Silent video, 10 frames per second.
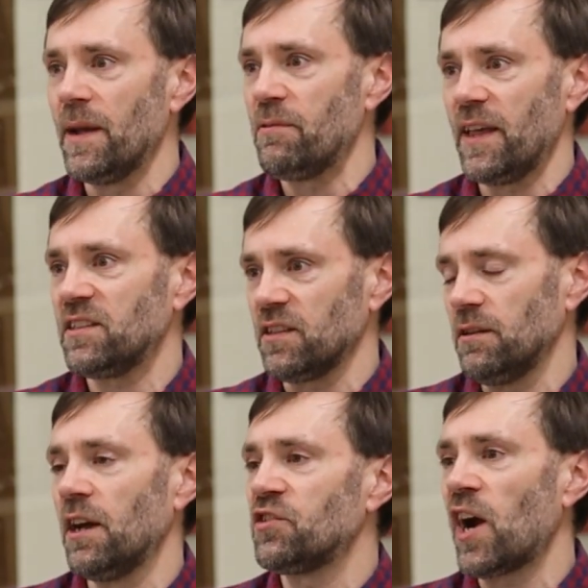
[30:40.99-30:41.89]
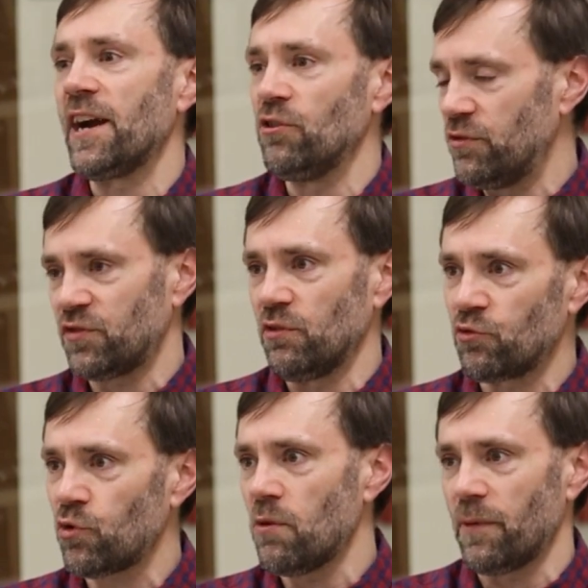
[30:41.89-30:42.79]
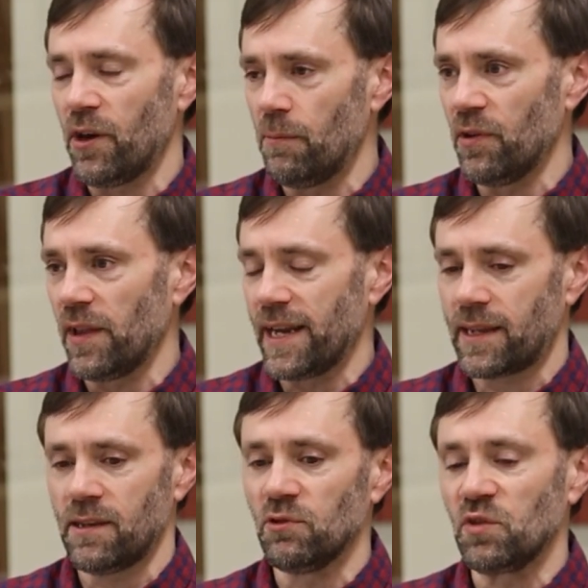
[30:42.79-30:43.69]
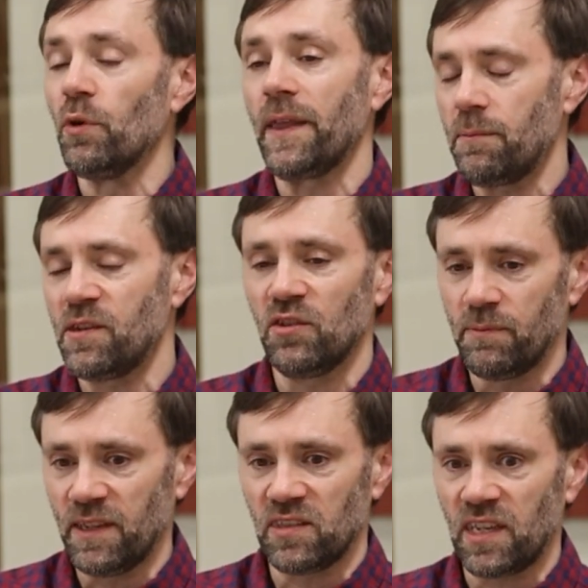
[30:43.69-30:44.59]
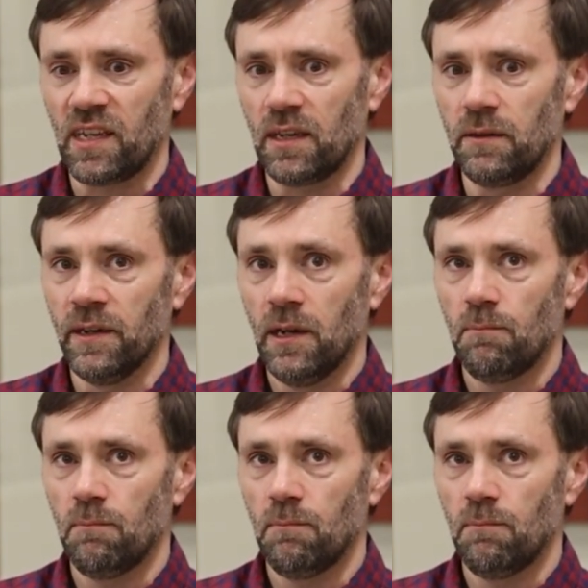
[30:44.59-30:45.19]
maybe that's a tired sort of trope there, but like he was the one that appealed to me as a kid,